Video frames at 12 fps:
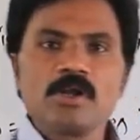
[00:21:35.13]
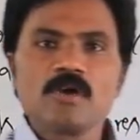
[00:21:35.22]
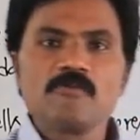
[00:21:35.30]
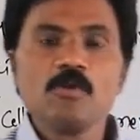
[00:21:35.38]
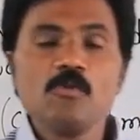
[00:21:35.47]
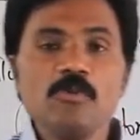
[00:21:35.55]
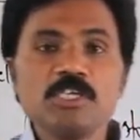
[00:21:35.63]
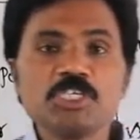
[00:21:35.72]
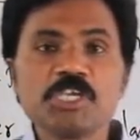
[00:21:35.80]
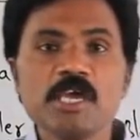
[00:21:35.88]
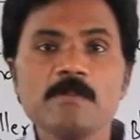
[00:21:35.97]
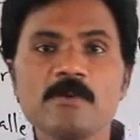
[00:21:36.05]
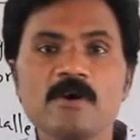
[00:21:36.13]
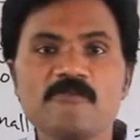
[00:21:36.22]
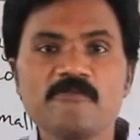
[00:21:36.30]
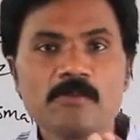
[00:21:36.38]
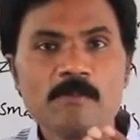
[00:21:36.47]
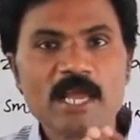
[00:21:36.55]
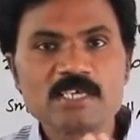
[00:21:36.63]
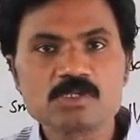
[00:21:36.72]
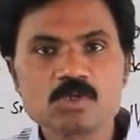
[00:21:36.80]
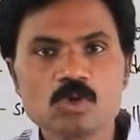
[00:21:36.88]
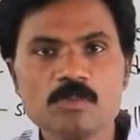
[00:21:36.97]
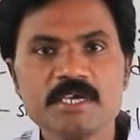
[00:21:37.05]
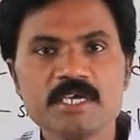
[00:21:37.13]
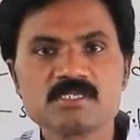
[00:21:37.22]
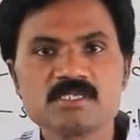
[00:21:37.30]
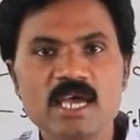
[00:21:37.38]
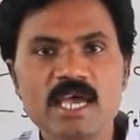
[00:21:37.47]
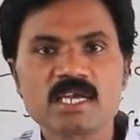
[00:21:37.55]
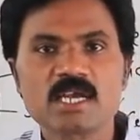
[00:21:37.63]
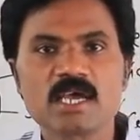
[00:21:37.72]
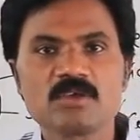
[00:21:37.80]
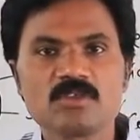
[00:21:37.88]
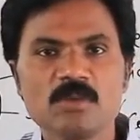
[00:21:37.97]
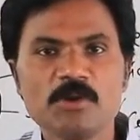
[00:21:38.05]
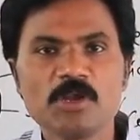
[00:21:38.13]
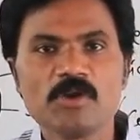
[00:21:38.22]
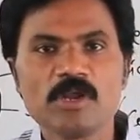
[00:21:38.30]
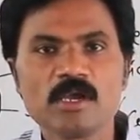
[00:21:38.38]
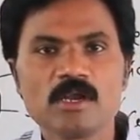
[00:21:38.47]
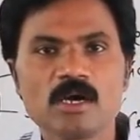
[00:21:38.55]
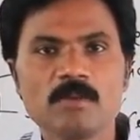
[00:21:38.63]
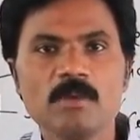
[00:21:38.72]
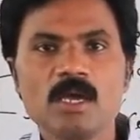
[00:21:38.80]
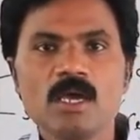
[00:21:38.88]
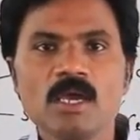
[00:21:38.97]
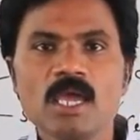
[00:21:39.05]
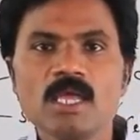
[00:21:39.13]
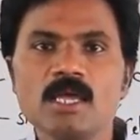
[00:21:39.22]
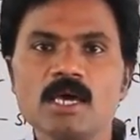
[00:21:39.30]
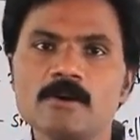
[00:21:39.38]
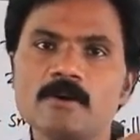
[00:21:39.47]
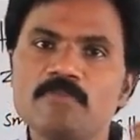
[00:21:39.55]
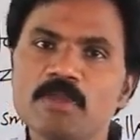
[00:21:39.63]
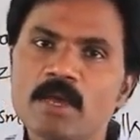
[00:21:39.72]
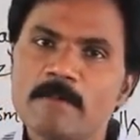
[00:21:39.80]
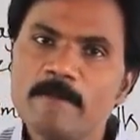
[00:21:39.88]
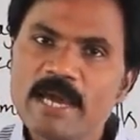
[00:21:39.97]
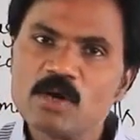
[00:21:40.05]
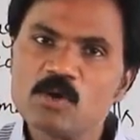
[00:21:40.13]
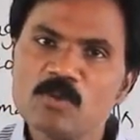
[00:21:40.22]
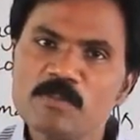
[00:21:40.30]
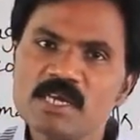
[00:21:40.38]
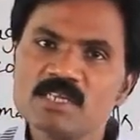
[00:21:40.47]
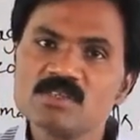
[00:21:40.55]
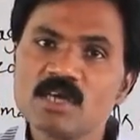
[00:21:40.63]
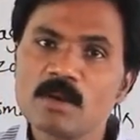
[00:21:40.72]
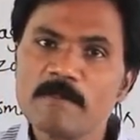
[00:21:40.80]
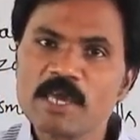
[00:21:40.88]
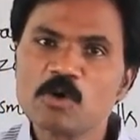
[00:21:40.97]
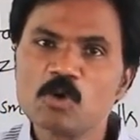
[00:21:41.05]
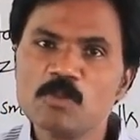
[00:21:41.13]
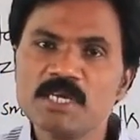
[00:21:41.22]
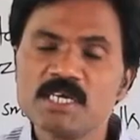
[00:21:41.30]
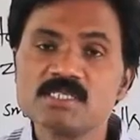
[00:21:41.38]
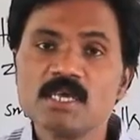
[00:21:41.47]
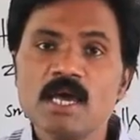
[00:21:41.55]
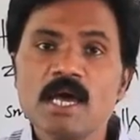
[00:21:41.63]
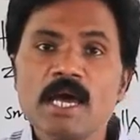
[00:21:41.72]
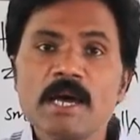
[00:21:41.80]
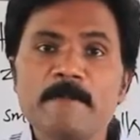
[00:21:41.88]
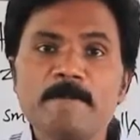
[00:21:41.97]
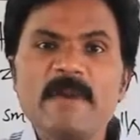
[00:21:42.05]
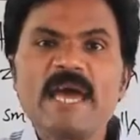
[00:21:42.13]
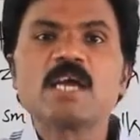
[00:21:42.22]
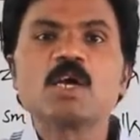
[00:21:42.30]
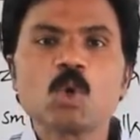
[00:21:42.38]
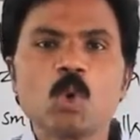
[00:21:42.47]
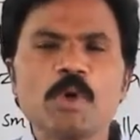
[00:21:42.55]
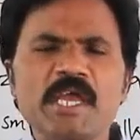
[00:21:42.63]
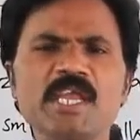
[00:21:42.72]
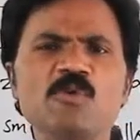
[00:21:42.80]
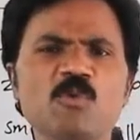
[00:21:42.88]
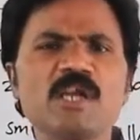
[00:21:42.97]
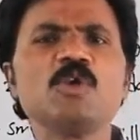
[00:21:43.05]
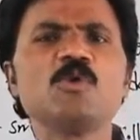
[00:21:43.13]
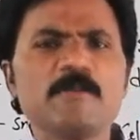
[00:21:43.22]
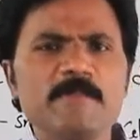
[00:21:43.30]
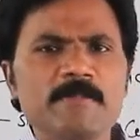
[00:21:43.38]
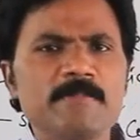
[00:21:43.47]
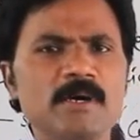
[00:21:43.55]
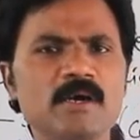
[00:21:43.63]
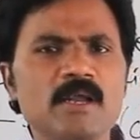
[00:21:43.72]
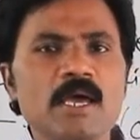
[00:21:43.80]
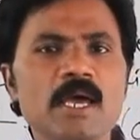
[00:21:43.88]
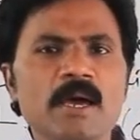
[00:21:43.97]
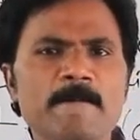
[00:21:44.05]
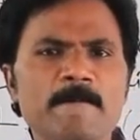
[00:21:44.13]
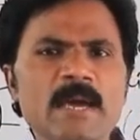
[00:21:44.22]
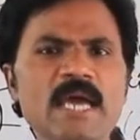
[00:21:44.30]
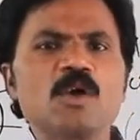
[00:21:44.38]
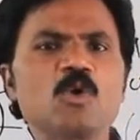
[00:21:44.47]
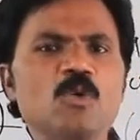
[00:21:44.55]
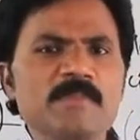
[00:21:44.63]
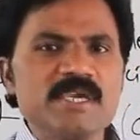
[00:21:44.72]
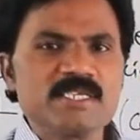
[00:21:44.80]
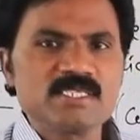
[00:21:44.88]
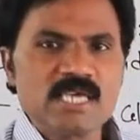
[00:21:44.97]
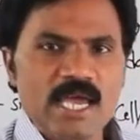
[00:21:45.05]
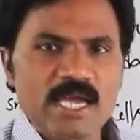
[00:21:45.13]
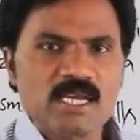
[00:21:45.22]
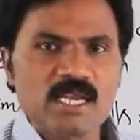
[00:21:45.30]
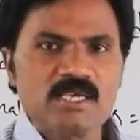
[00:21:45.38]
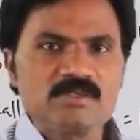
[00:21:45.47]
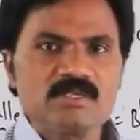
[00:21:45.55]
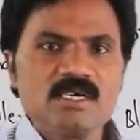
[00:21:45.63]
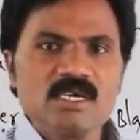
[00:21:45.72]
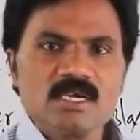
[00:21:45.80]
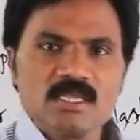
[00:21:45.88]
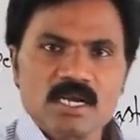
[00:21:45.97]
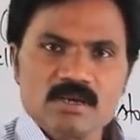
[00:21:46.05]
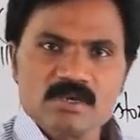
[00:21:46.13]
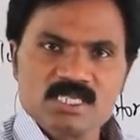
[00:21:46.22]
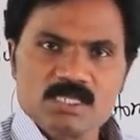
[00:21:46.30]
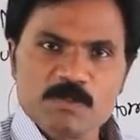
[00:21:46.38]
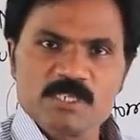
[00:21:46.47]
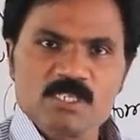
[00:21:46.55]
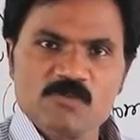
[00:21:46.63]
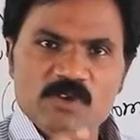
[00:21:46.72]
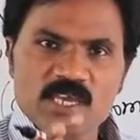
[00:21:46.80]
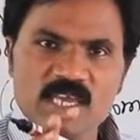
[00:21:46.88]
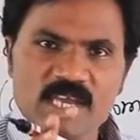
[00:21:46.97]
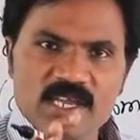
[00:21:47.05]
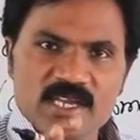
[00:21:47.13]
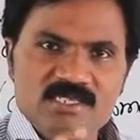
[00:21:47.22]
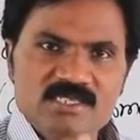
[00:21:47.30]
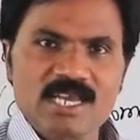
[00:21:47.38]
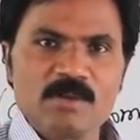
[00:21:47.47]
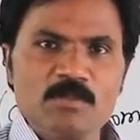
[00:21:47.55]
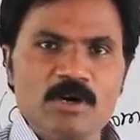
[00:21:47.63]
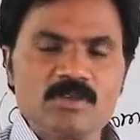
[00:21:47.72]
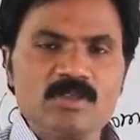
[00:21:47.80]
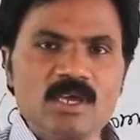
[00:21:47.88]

of view. Which type of blastomeres act as embryonic knob? Either macromeres or micromeres. Macro, any one you remember. Macromeres act as that specific inner cell mass.